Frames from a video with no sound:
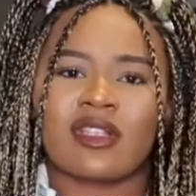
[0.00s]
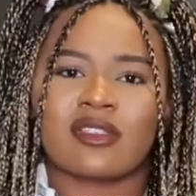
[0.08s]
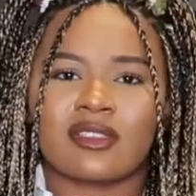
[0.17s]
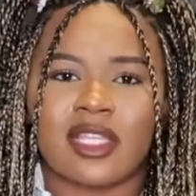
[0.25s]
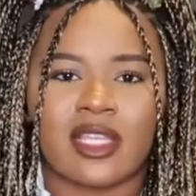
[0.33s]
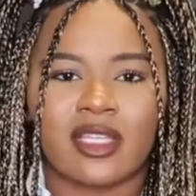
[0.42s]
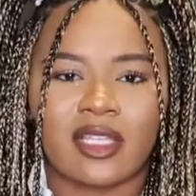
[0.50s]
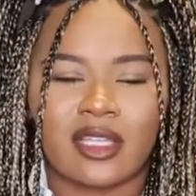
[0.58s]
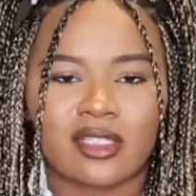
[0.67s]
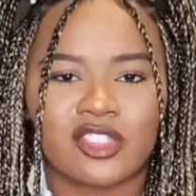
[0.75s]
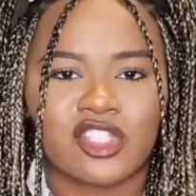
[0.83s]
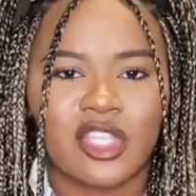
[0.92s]
like
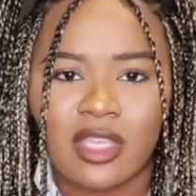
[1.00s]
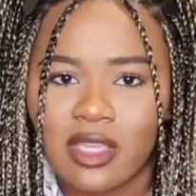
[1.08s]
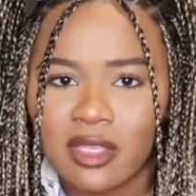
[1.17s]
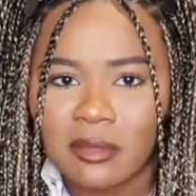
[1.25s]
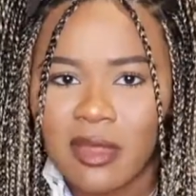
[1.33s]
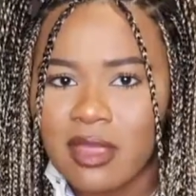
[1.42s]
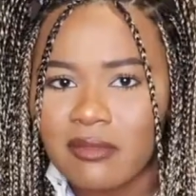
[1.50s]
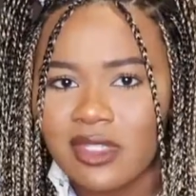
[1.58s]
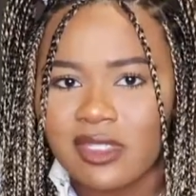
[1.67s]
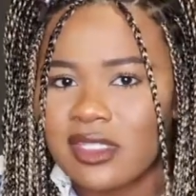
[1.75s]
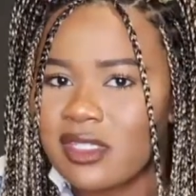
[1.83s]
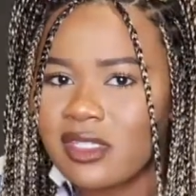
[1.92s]
shame
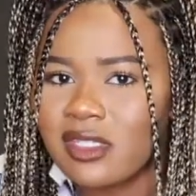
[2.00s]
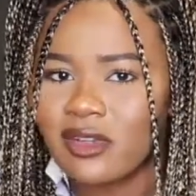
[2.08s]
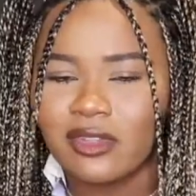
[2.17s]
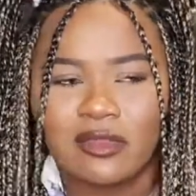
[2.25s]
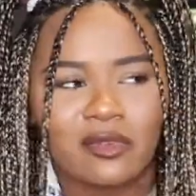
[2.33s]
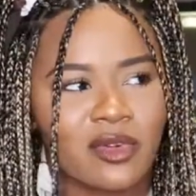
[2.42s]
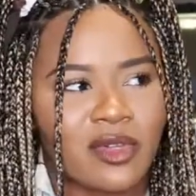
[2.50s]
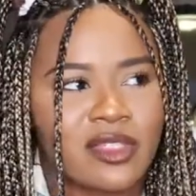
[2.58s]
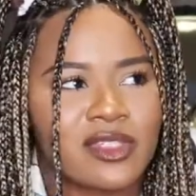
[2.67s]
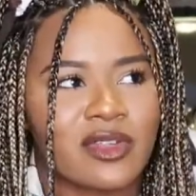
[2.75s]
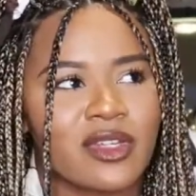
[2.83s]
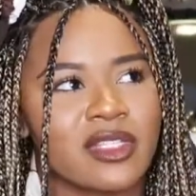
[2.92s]
NBC or The
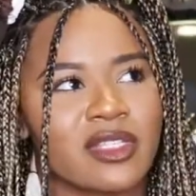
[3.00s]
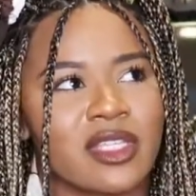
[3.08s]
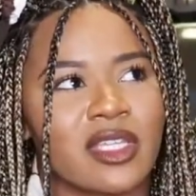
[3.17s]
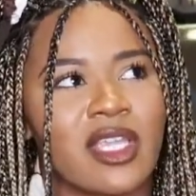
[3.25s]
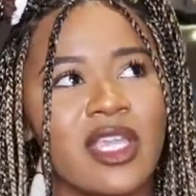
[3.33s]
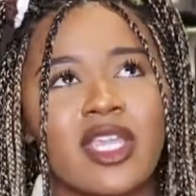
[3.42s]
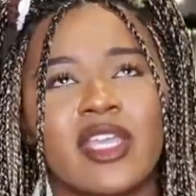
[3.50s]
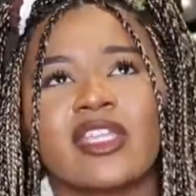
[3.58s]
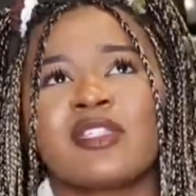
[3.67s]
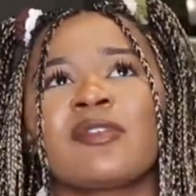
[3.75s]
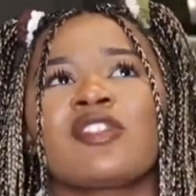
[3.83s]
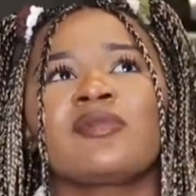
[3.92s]
Voice or anything,
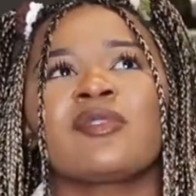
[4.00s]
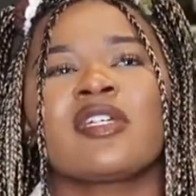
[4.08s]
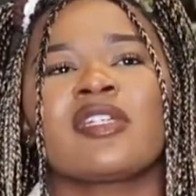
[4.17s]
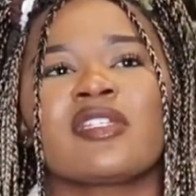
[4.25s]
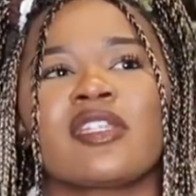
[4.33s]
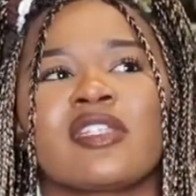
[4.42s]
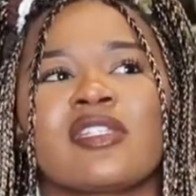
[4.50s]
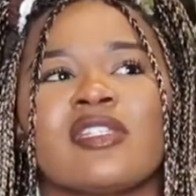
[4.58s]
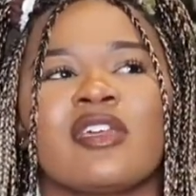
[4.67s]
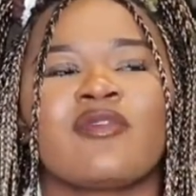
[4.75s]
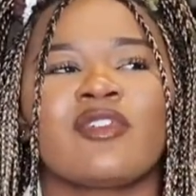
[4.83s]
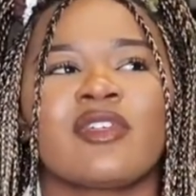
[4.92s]
especially because it's
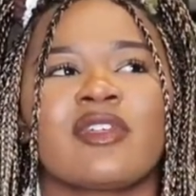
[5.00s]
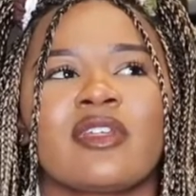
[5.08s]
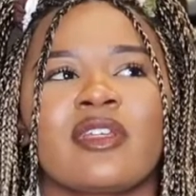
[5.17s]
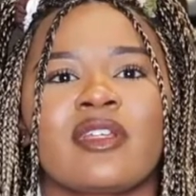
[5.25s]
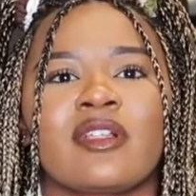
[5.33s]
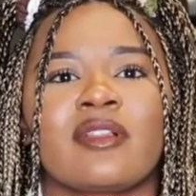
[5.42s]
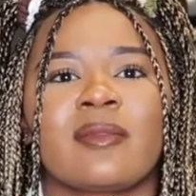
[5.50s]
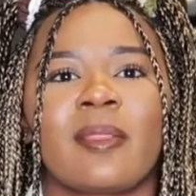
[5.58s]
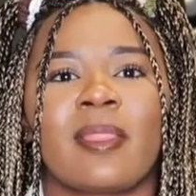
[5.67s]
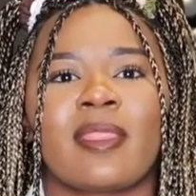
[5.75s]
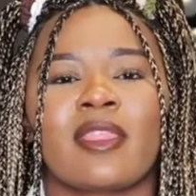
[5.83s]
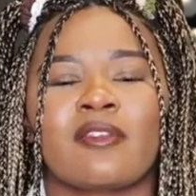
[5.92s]
never
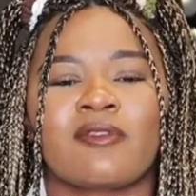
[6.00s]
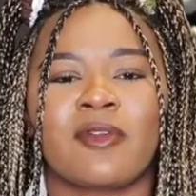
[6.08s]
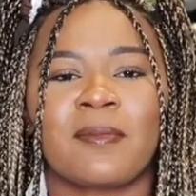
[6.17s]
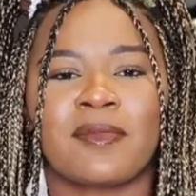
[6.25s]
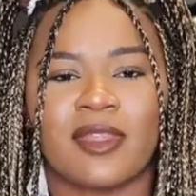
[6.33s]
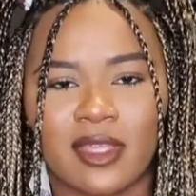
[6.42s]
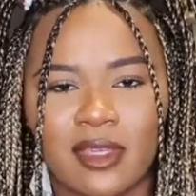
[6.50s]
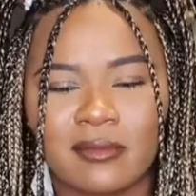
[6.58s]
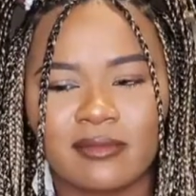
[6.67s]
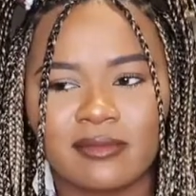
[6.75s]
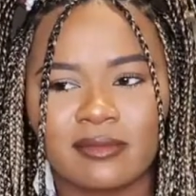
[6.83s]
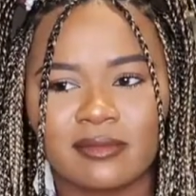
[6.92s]
from
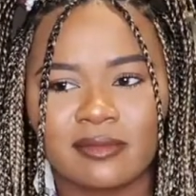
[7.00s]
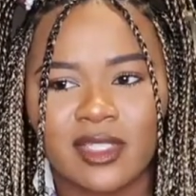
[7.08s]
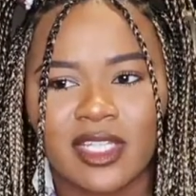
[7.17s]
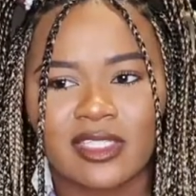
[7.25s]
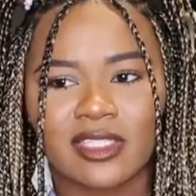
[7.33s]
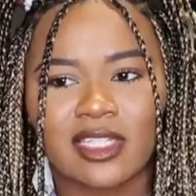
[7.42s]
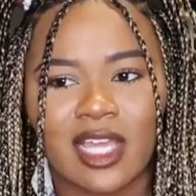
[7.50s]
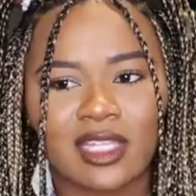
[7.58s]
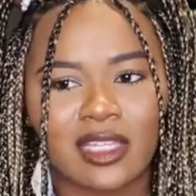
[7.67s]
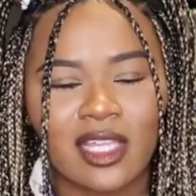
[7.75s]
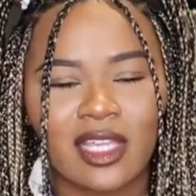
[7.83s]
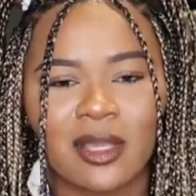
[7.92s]
them. It's
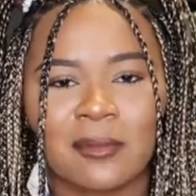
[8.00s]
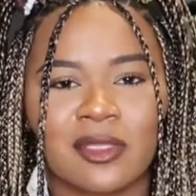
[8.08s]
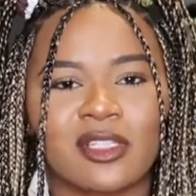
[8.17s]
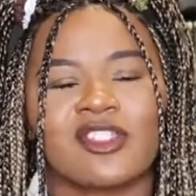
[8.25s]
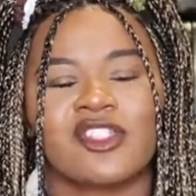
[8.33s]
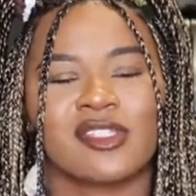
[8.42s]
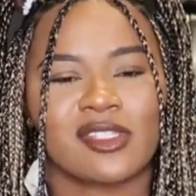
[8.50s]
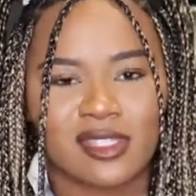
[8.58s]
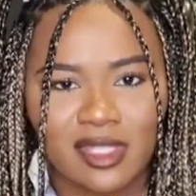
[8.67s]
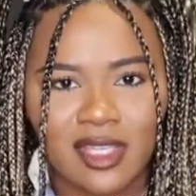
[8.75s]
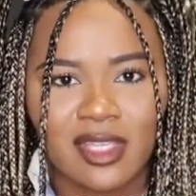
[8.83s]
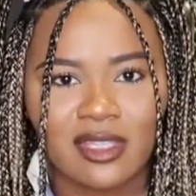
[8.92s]
not like a malicious
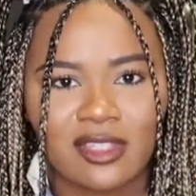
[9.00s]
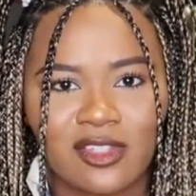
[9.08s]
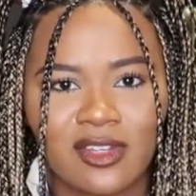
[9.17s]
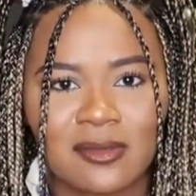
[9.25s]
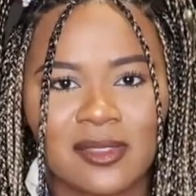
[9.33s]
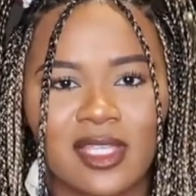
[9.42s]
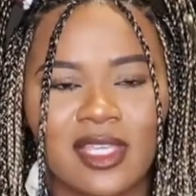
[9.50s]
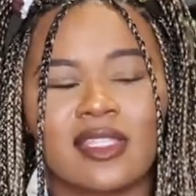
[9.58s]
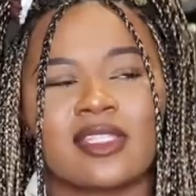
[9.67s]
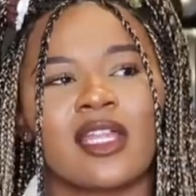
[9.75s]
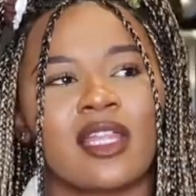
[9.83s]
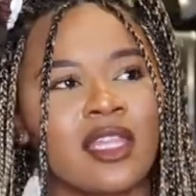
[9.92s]
thing, you know what I'm saying?
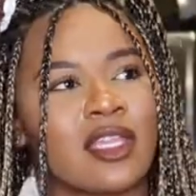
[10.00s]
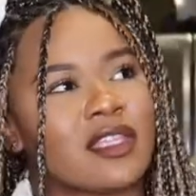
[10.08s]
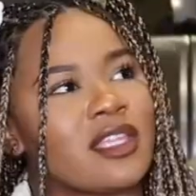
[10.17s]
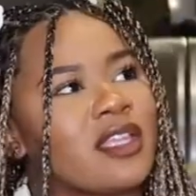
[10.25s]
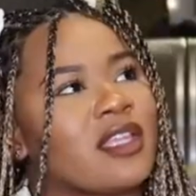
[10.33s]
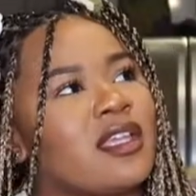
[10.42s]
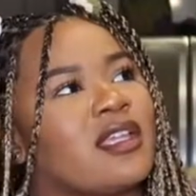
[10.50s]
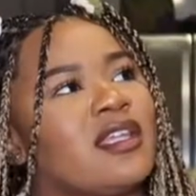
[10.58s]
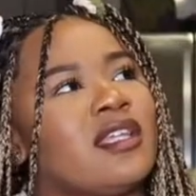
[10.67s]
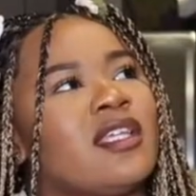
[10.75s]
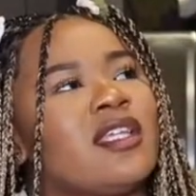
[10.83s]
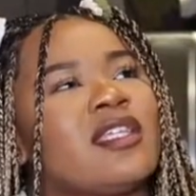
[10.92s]
It's not like they,
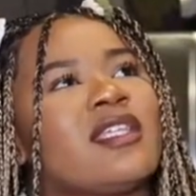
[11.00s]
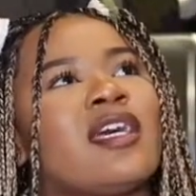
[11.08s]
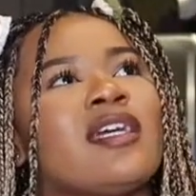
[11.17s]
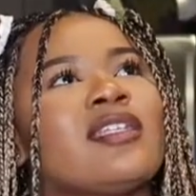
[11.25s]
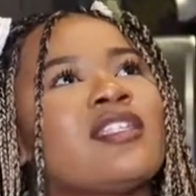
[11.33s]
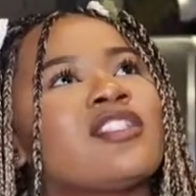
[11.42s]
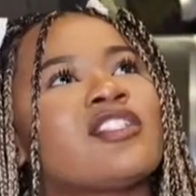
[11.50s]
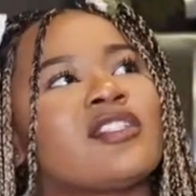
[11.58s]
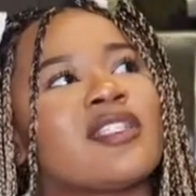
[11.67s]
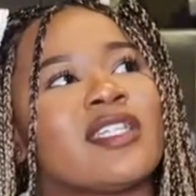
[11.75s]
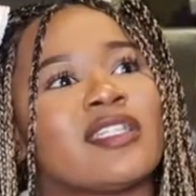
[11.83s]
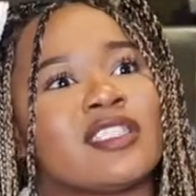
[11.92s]
not
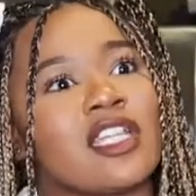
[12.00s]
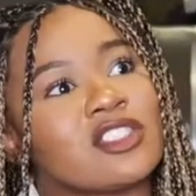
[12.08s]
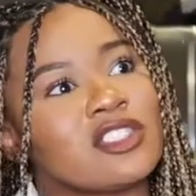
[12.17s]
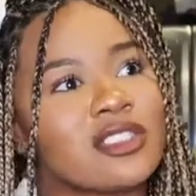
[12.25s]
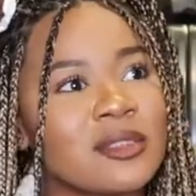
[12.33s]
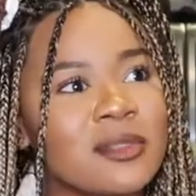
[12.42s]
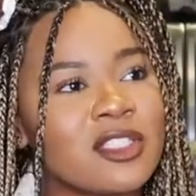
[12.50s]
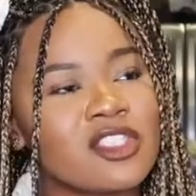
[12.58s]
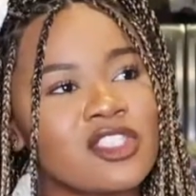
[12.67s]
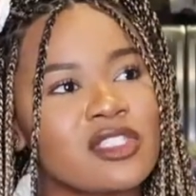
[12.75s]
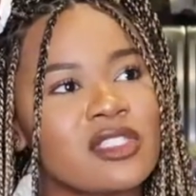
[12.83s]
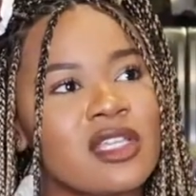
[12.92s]
necessarily intentionally
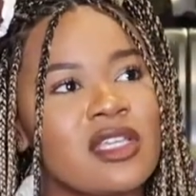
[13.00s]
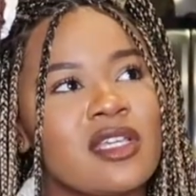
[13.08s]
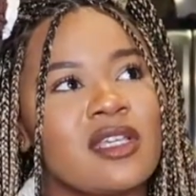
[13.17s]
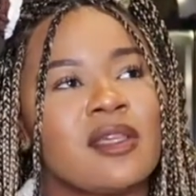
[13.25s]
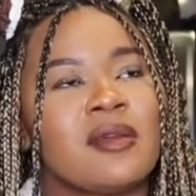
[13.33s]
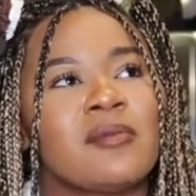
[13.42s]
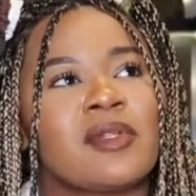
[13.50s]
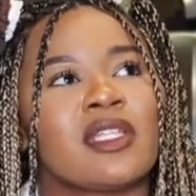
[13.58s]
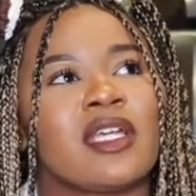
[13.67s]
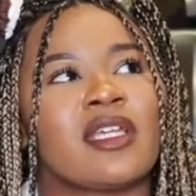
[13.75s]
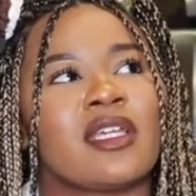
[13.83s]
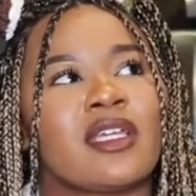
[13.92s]
malicious, but
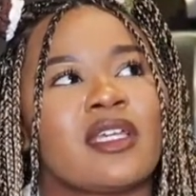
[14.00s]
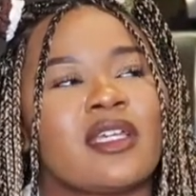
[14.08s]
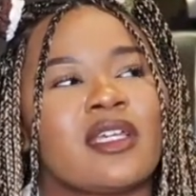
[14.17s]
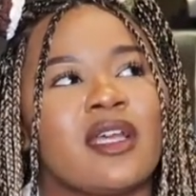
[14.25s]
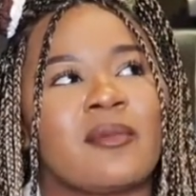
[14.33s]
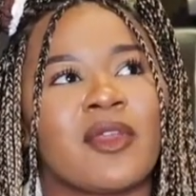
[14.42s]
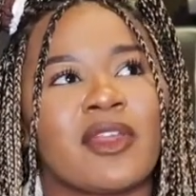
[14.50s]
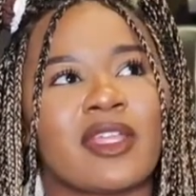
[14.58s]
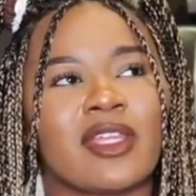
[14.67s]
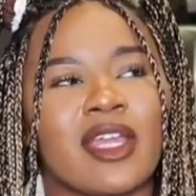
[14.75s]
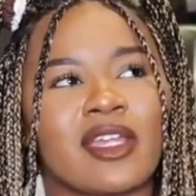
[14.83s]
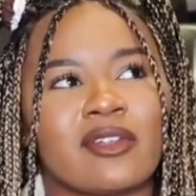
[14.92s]
like
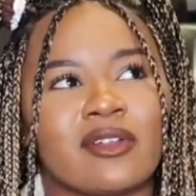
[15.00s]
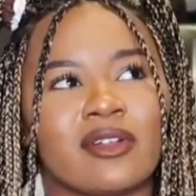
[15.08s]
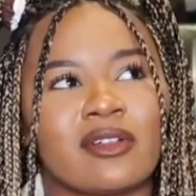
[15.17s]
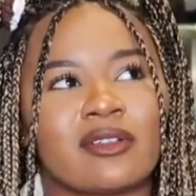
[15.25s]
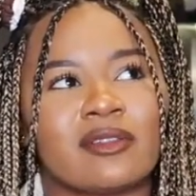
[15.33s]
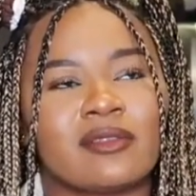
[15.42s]
American Idol,